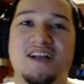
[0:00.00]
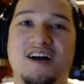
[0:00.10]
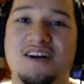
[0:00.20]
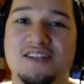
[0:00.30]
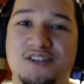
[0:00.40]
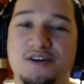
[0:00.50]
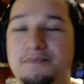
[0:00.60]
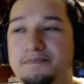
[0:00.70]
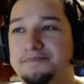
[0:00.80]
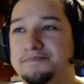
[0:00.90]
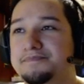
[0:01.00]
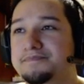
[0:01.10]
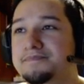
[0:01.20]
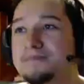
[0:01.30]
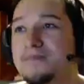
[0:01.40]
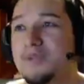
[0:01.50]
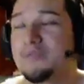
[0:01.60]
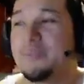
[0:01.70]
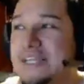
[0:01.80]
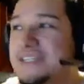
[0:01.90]
Alright, so
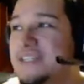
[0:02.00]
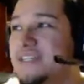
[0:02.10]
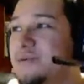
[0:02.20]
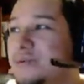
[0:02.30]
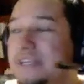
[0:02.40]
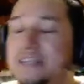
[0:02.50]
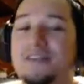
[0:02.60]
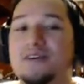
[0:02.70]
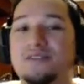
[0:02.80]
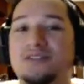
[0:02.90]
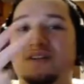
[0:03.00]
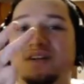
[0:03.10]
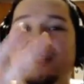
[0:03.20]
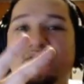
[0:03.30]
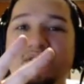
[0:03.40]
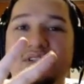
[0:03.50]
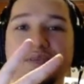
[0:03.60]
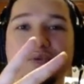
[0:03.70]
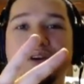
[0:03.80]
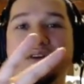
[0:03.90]
basically we need those 3
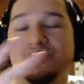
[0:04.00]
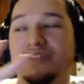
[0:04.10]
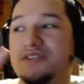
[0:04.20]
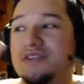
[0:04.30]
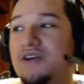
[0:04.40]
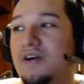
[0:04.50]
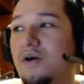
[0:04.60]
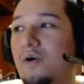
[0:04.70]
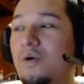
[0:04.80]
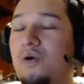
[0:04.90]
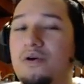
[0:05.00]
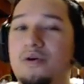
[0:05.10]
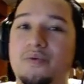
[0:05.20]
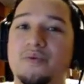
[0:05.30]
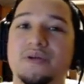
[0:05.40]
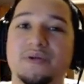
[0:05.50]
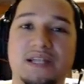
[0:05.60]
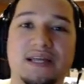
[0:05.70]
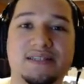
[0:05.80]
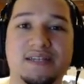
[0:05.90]
CB archers, or we would
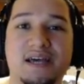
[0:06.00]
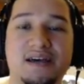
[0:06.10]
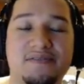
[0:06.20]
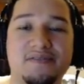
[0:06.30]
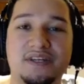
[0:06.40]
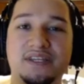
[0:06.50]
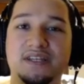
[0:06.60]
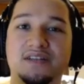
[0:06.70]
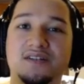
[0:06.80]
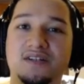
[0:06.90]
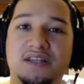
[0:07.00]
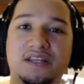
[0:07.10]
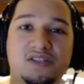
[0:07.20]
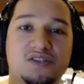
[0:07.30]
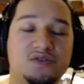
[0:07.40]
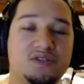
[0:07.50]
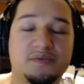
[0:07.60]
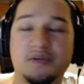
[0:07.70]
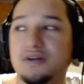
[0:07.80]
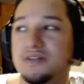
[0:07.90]
like to have a healer and then 2
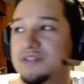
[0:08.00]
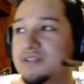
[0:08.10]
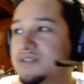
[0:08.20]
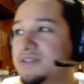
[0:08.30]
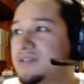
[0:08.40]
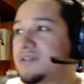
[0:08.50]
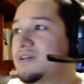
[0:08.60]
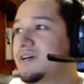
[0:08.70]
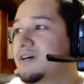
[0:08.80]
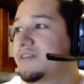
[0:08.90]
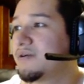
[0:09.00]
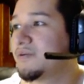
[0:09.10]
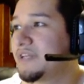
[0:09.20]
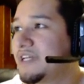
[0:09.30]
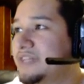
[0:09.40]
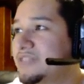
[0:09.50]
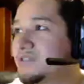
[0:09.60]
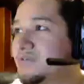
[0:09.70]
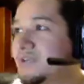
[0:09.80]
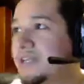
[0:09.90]
CB archers. That would be nice,
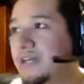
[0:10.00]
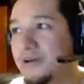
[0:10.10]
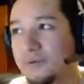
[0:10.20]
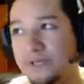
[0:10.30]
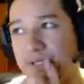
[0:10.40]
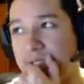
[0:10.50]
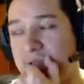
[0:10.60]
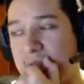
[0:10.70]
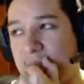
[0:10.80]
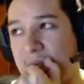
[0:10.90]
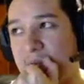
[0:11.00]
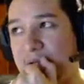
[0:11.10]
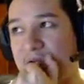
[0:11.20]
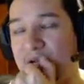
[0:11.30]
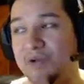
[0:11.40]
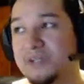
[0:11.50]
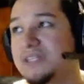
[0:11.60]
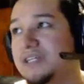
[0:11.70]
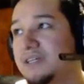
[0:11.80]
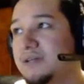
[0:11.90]
because right now we are
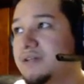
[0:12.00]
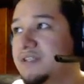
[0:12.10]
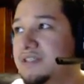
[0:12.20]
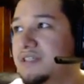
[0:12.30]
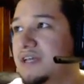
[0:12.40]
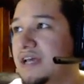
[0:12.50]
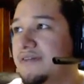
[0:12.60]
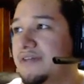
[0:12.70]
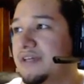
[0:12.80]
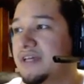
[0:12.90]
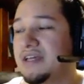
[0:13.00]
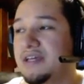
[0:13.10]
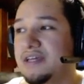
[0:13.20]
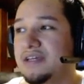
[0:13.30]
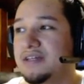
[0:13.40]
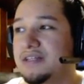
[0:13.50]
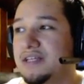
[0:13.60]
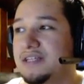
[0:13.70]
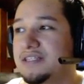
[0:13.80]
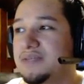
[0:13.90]
currently having a
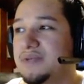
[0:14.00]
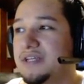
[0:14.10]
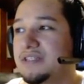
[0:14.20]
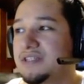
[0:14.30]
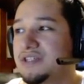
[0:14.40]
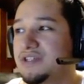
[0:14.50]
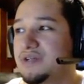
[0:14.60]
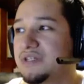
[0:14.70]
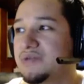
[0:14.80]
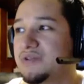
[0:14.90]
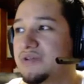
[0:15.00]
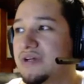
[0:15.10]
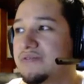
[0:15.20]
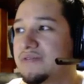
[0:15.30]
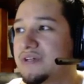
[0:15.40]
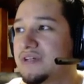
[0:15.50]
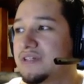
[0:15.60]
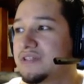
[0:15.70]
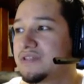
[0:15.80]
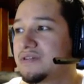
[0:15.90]
DPS issue, as we do have
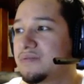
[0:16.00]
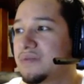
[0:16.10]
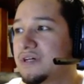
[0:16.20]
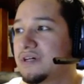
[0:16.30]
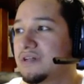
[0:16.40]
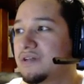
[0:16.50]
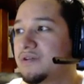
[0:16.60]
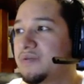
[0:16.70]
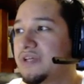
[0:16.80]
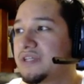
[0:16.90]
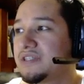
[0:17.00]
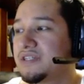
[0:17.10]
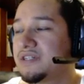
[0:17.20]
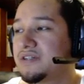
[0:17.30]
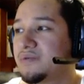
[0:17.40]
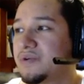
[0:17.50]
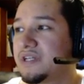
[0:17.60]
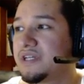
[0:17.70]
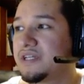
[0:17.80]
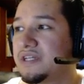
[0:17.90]
some low DPS in here. We're
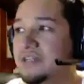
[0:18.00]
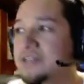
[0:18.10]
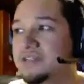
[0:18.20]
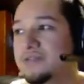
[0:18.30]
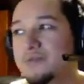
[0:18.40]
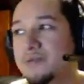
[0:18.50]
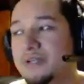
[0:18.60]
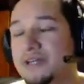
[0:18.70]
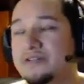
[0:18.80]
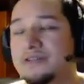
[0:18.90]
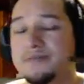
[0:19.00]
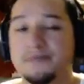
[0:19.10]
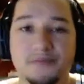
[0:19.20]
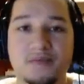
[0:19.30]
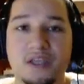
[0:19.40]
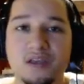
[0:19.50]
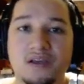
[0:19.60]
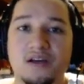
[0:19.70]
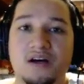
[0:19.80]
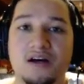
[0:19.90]
gonna get some people out, so
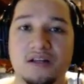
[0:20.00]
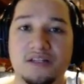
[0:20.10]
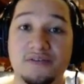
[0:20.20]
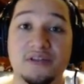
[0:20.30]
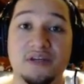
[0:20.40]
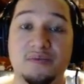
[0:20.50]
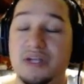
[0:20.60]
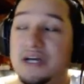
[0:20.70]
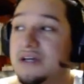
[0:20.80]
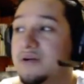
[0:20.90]
definitely apply.